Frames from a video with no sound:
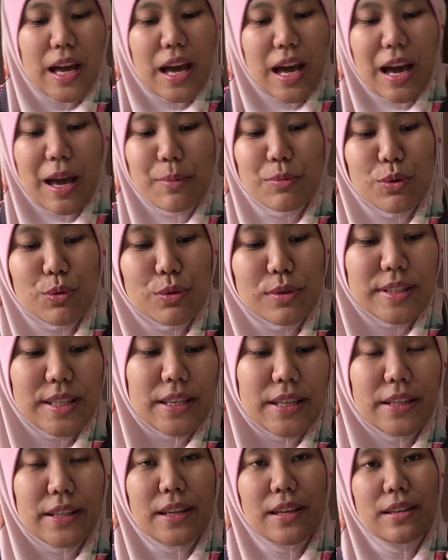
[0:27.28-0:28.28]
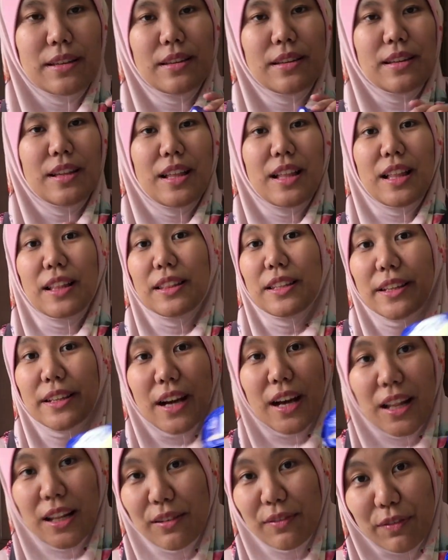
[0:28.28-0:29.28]
I'm using
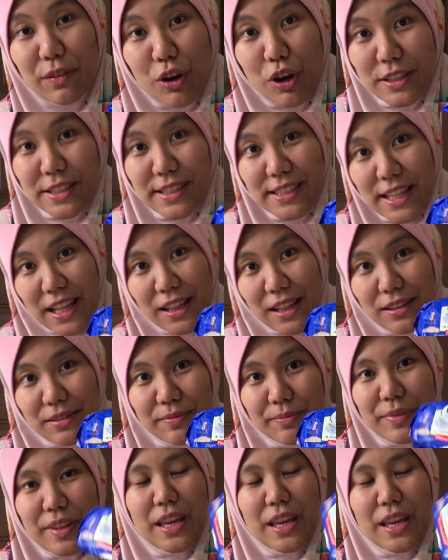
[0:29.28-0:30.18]
Legal Floricel.